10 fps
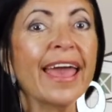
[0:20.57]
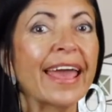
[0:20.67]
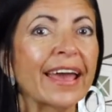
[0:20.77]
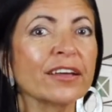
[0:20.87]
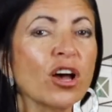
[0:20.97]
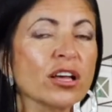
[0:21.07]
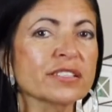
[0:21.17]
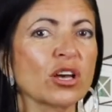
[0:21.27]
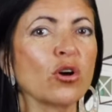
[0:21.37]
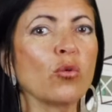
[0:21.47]
and
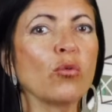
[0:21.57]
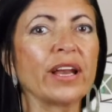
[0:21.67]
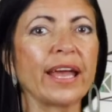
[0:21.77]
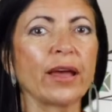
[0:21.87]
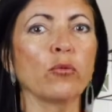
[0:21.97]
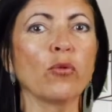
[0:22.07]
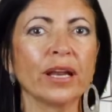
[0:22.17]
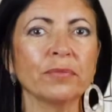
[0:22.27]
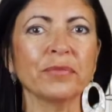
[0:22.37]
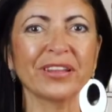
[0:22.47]
also what a
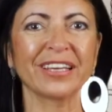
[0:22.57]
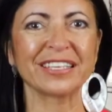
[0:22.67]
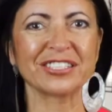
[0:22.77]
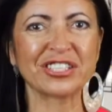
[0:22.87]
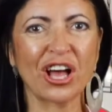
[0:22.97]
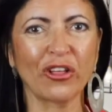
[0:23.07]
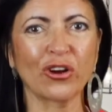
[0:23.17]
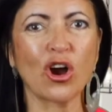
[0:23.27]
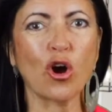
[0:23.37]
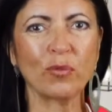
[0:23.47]
$1 million
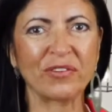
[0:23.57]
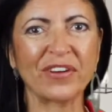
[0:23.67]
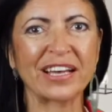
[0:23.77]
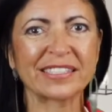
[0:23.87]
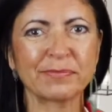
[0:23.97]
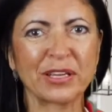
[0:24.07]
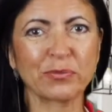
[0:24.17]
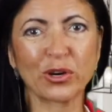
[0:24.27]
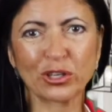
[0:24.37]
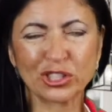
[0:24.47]
home investment
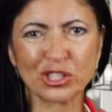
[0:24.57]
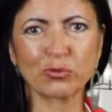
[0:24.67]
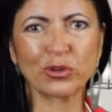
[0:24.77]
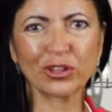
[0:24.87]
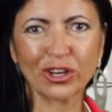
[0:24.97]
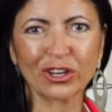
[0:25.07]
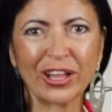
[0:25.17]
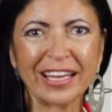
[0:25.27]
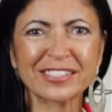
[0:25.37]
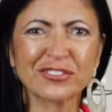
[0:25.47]
purchase would look
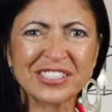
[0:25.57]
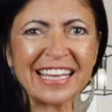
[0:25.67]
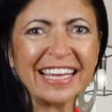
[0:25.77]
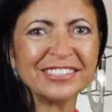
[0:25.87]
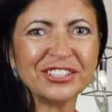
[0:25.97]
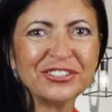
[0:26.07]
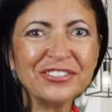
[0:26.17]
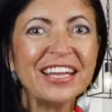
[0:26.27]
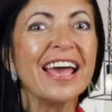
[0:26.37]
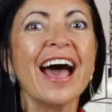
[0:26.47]
like. So stay tuned.